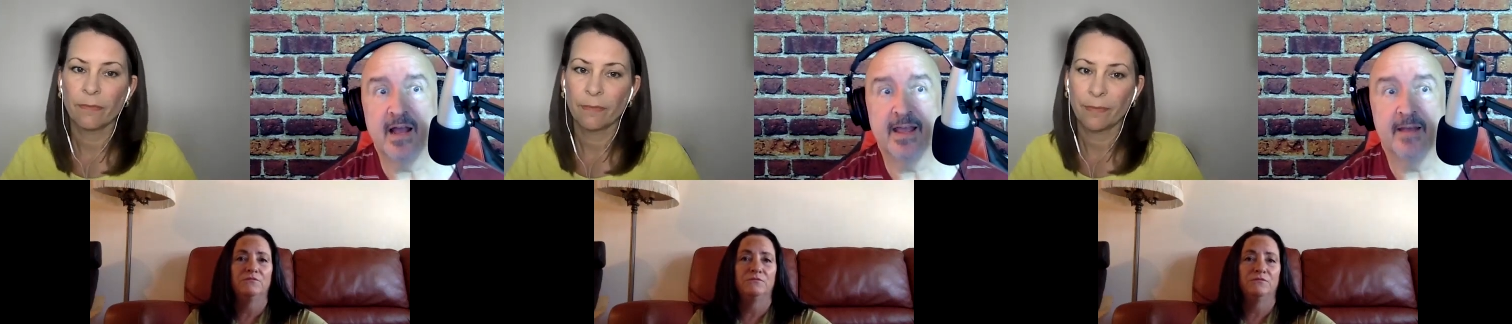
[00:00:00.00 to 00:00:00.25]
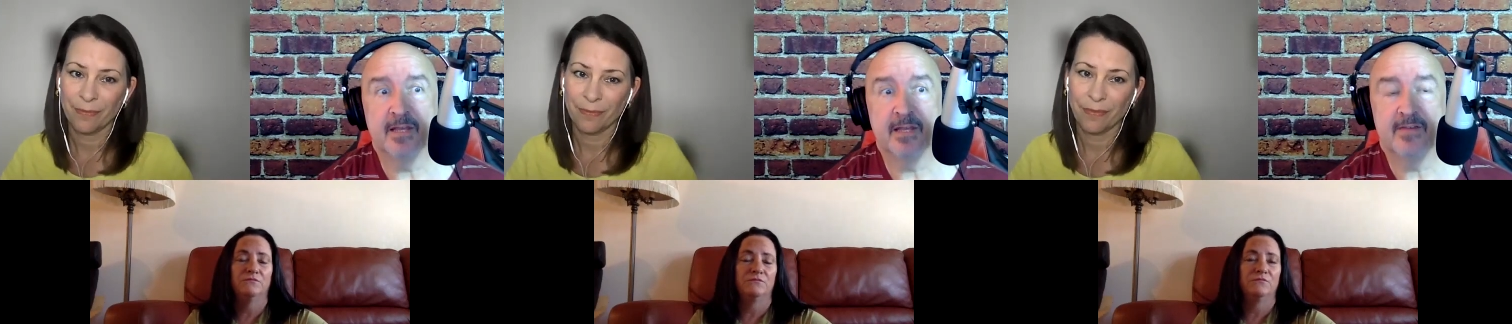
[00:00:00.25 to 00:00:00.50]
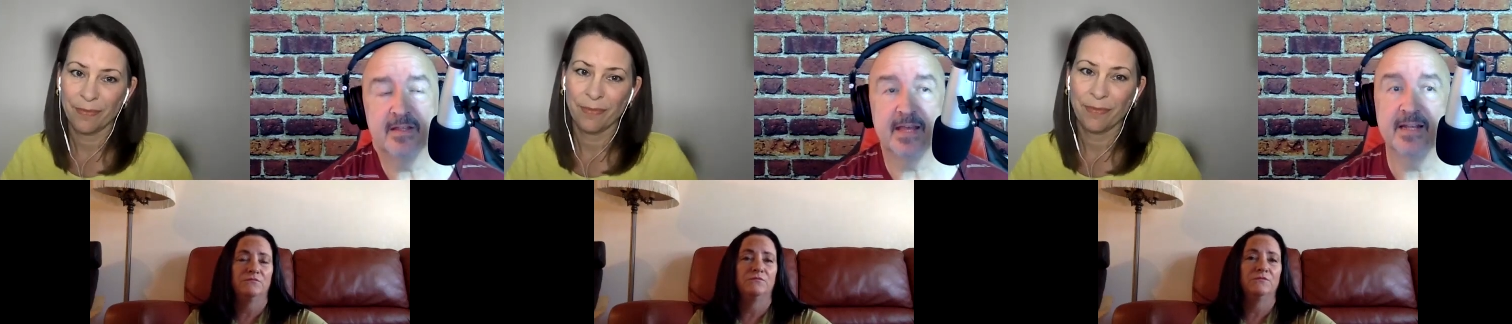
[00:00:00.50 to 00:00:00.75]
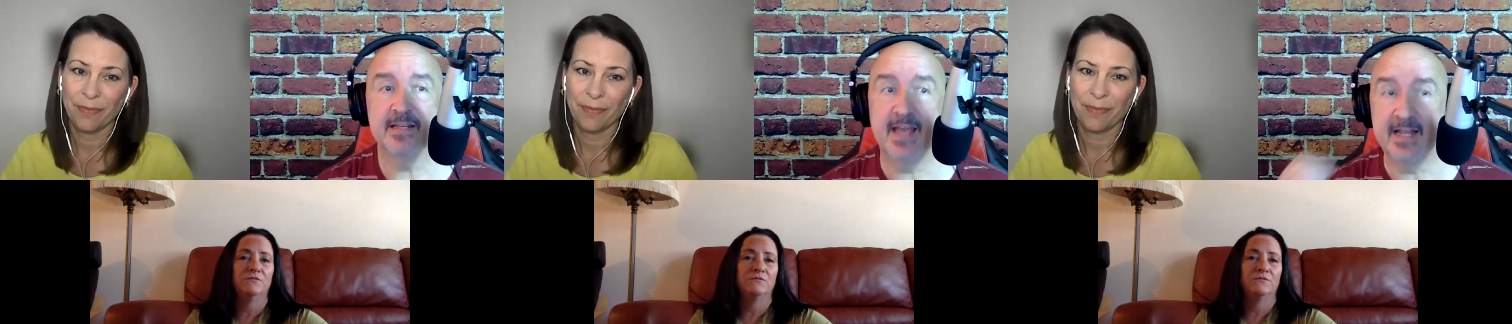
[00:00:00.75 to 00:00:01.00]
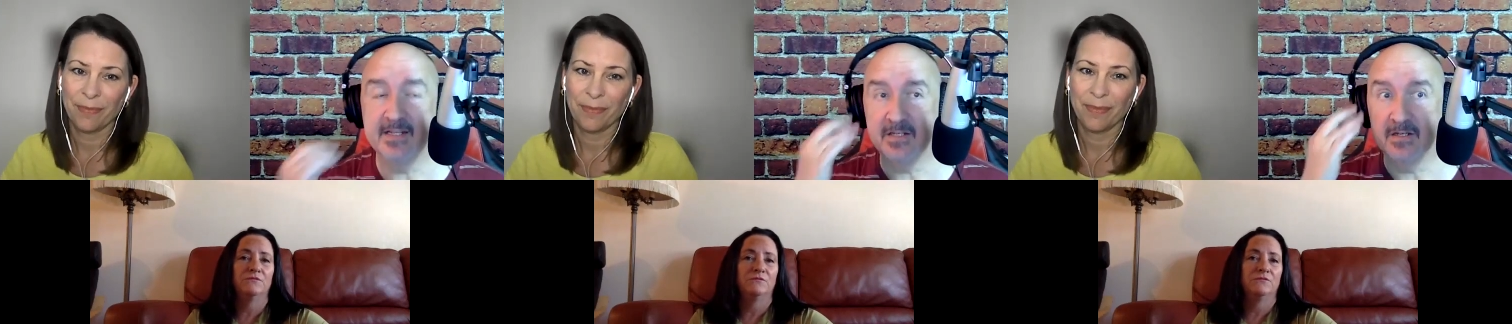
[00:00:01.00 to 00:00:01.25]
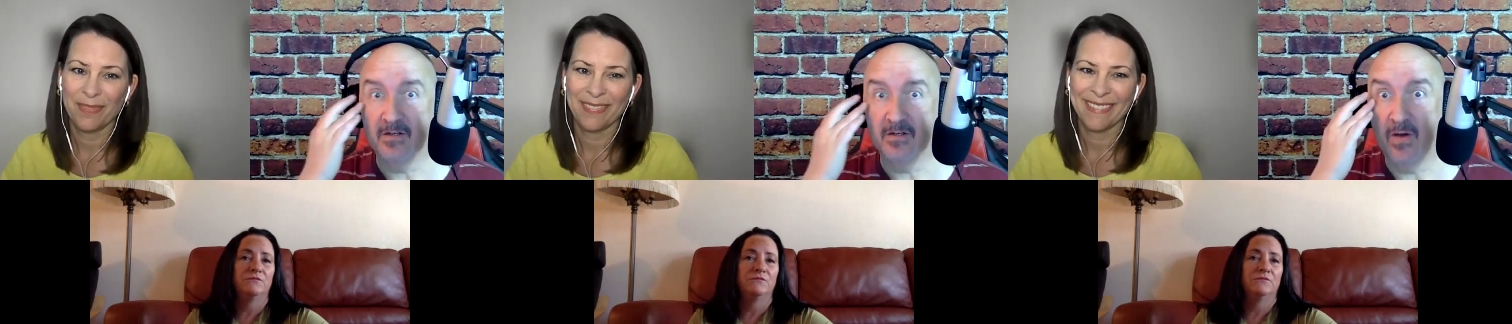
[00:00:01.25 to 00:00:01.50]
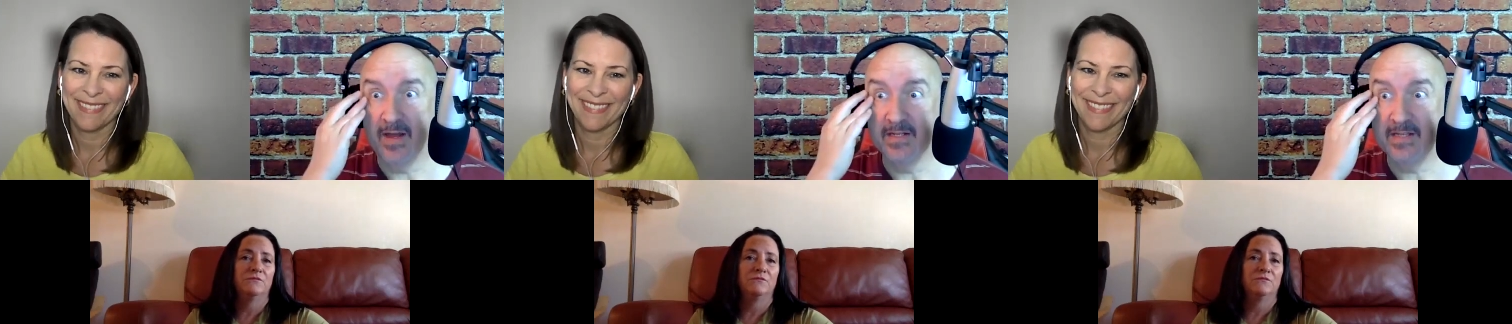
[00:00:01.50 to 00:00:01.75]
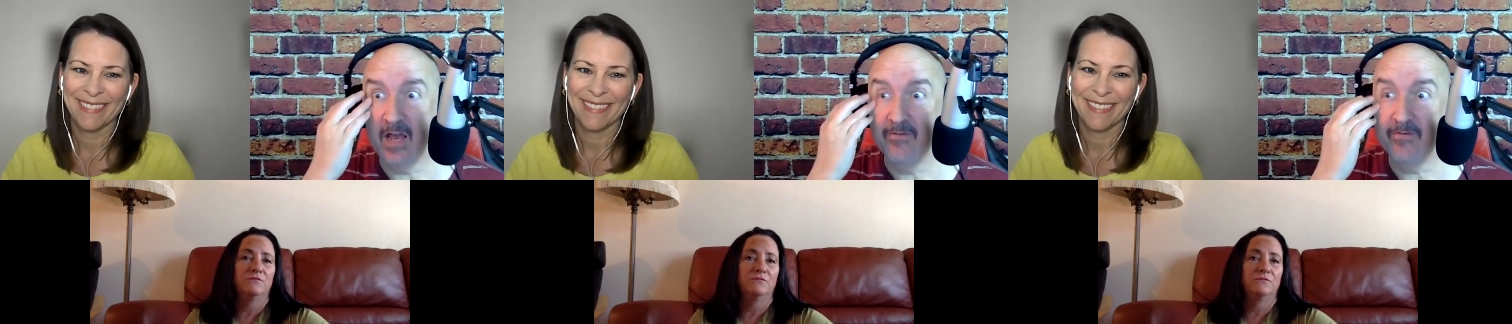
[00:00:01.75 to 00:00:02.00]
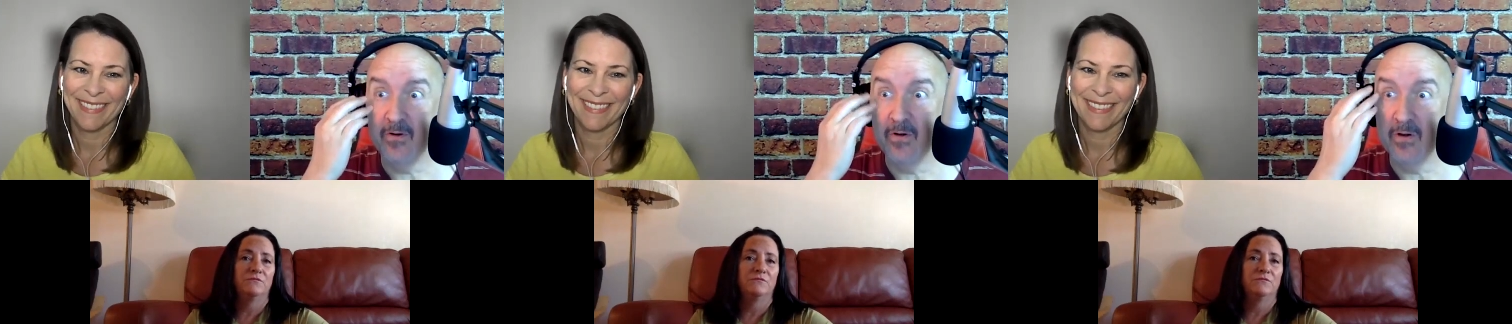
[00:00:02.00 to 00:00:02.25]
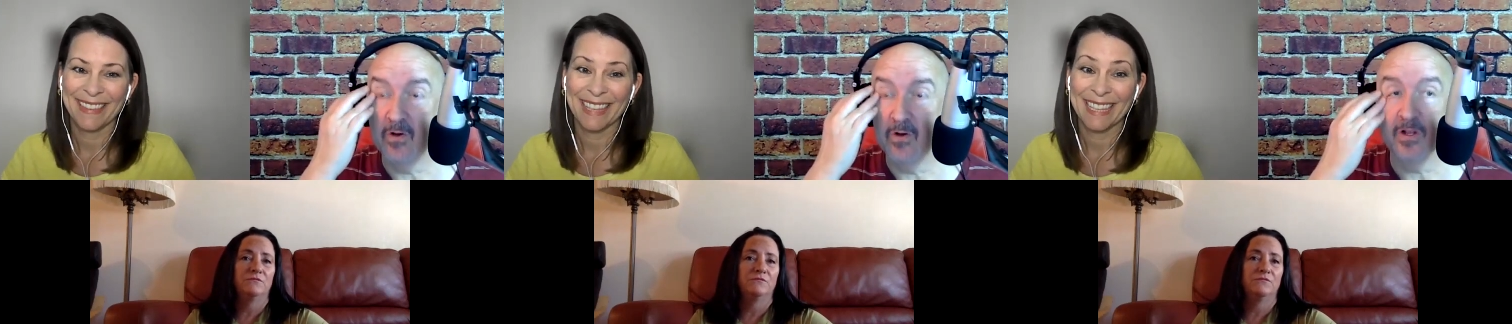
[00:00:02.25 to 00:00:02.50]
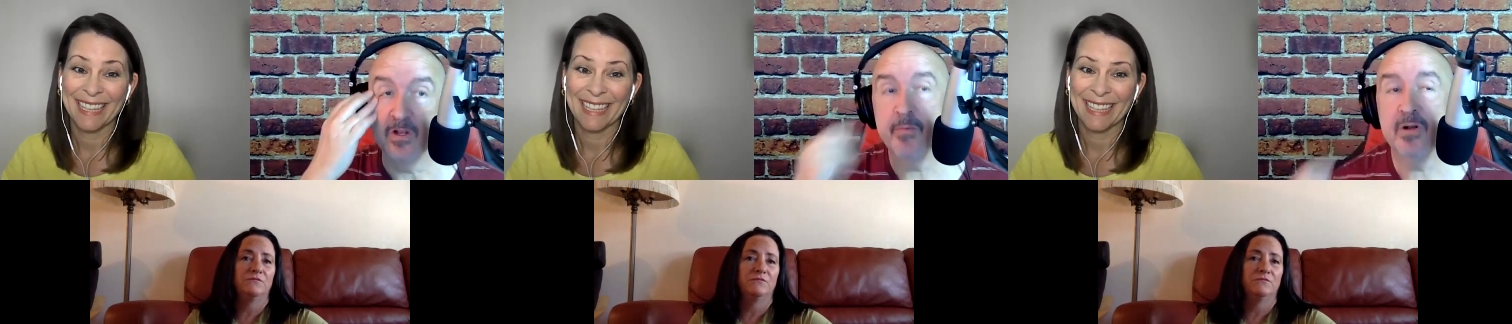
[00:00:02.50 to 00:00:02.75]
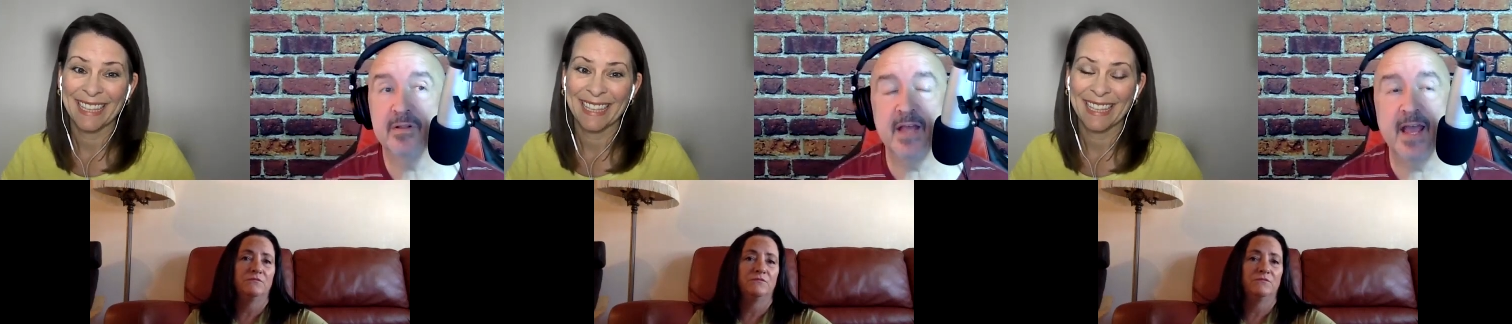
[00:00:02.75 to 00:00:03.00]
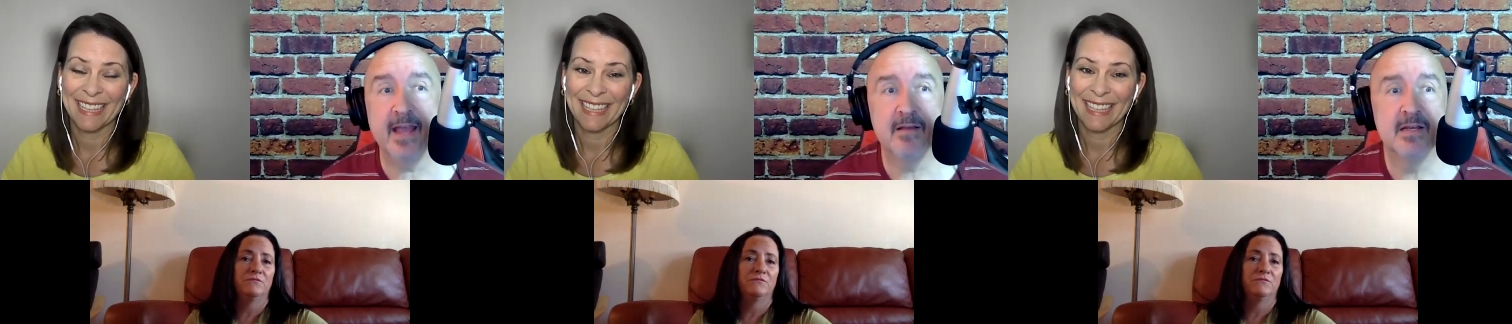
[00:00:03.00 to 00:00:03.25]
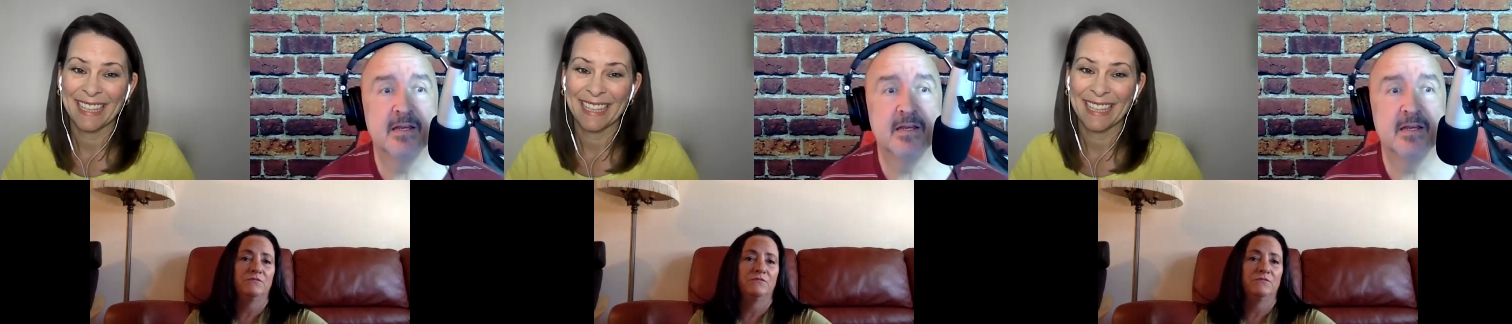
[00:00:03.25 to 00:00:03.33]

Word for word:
Speaker 1: I am leaving that day to go out of town for early birthday.